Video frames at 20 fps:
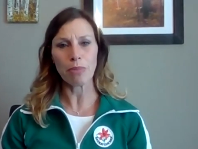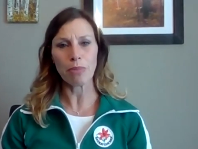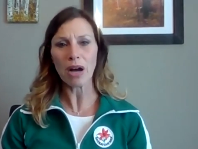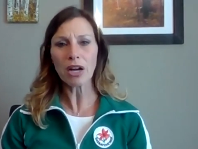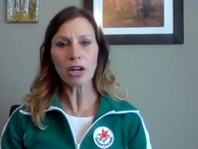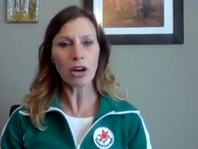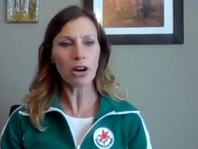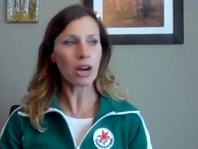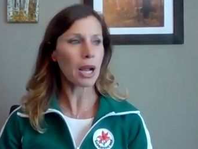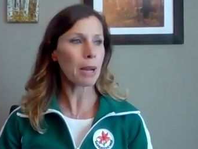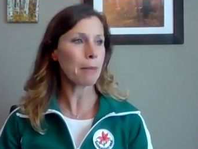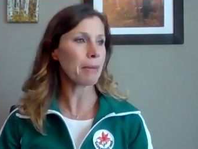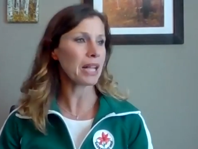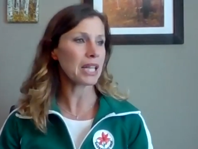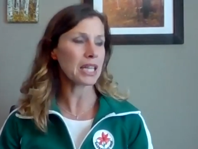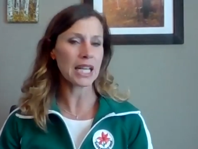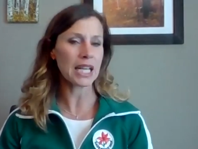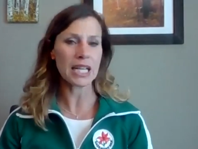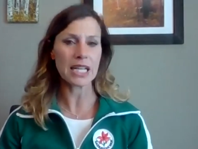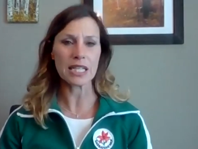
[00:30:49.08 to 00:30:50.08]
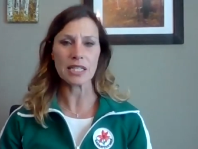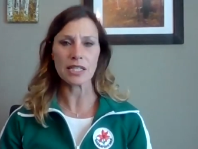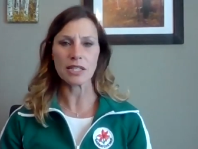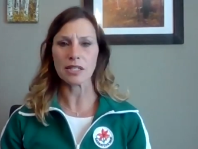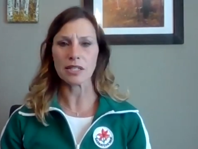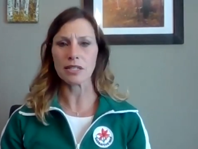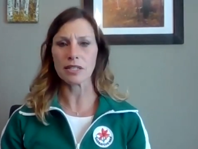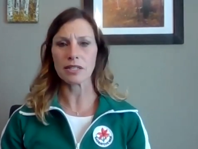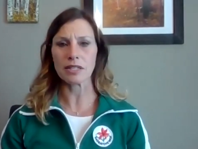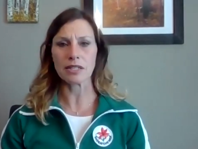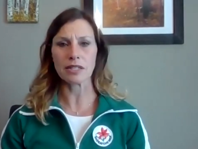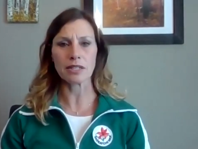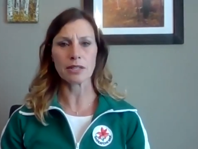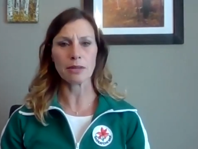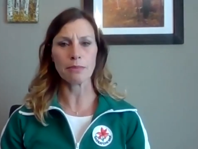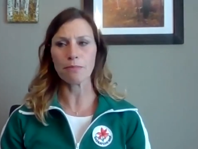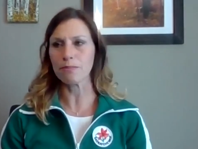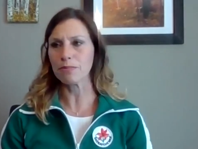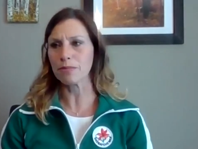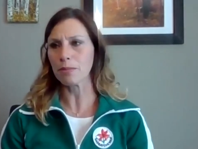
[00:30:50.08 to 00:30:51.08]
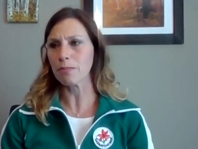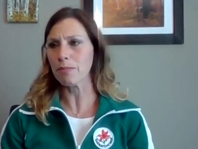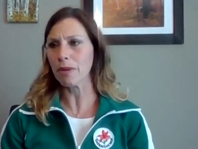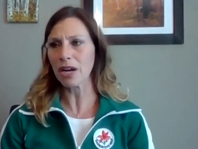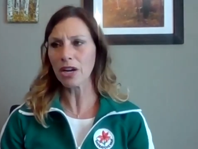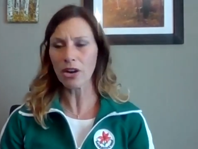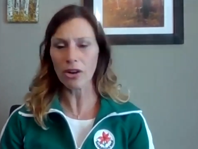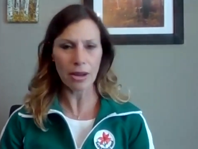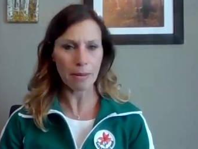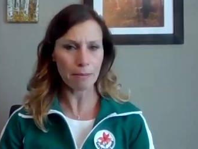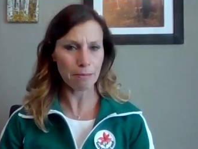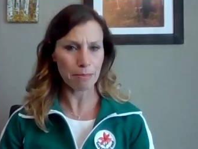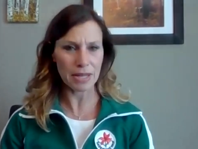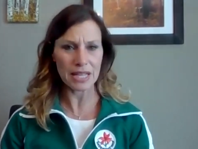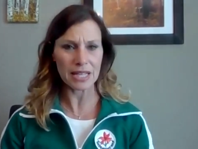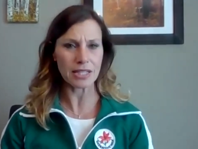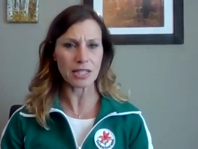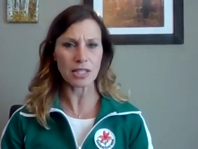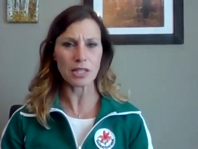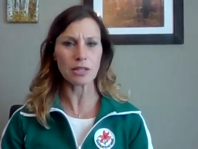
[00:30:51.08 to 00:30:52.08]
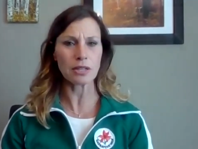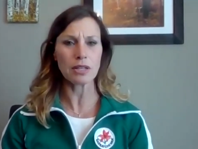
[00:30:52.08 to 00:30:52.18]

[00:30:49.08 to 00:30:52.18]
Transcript: bug our MLAs, to bug our MPs,